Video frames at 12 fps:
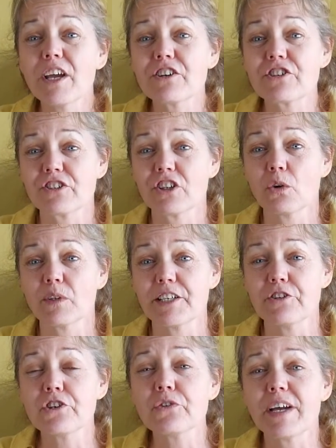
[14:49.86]
you're slowly
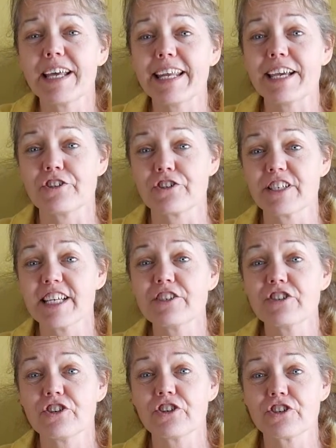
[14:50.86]
doing is you're
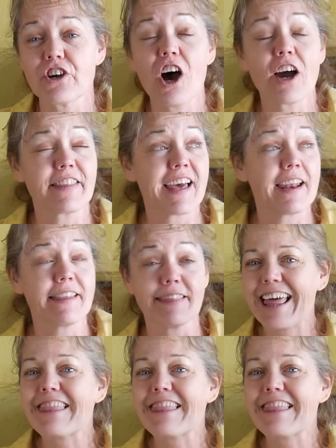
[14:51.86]
teaching your dog that